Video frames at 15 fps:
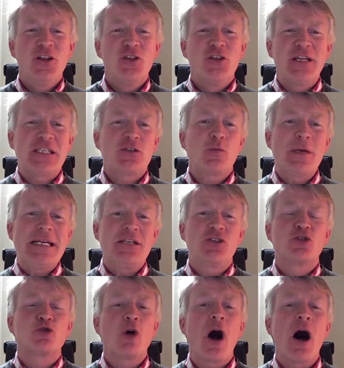This week's
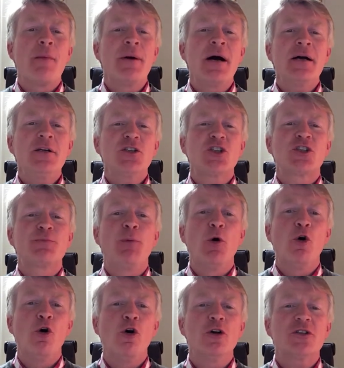drama,
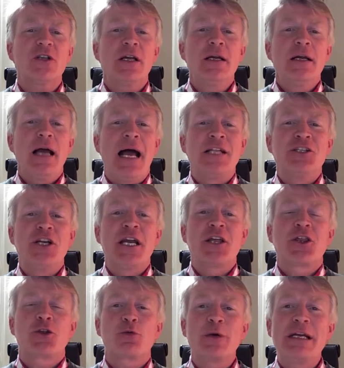sport, and year
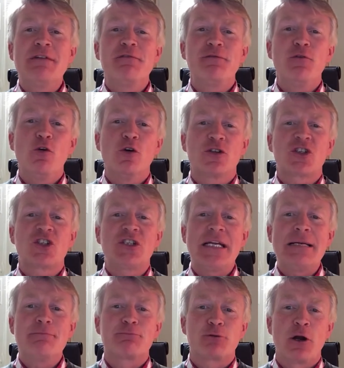three and four
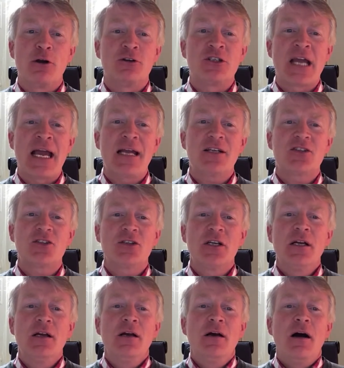STEAM projects
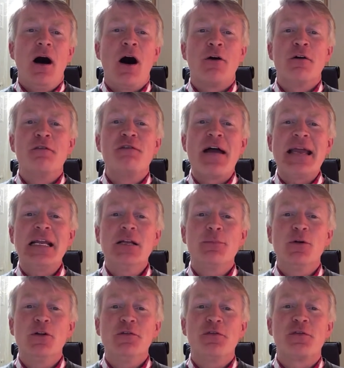are
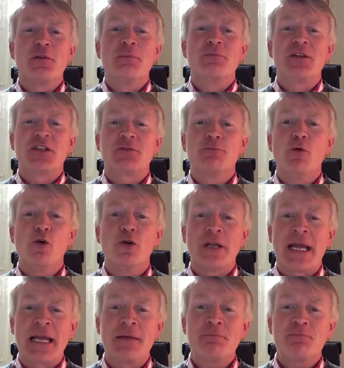available from this
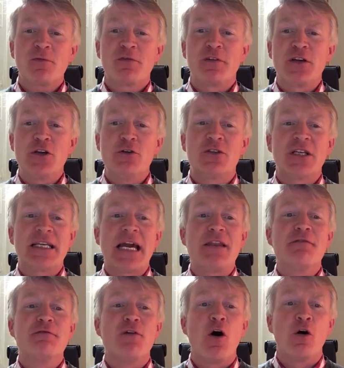morning for you to get
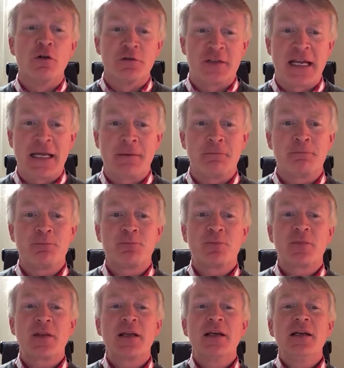involved in.
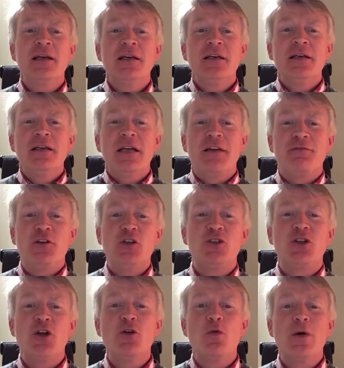If you
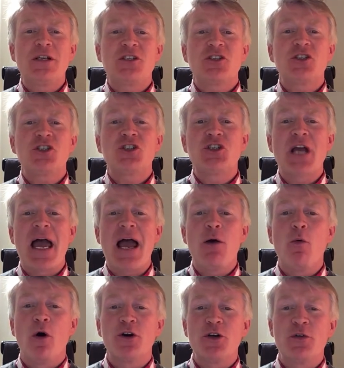do wish to share
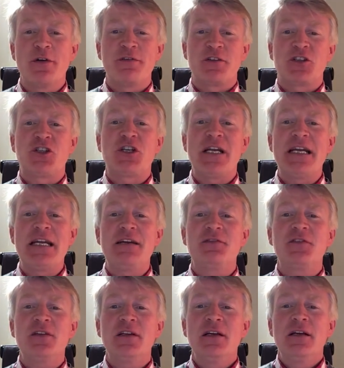what you have
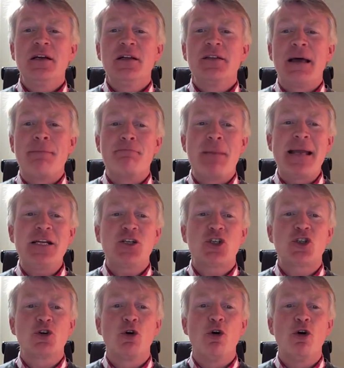achieved, then make
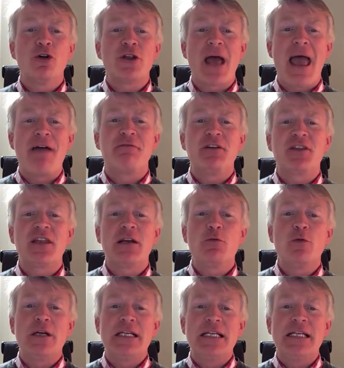sure that everything we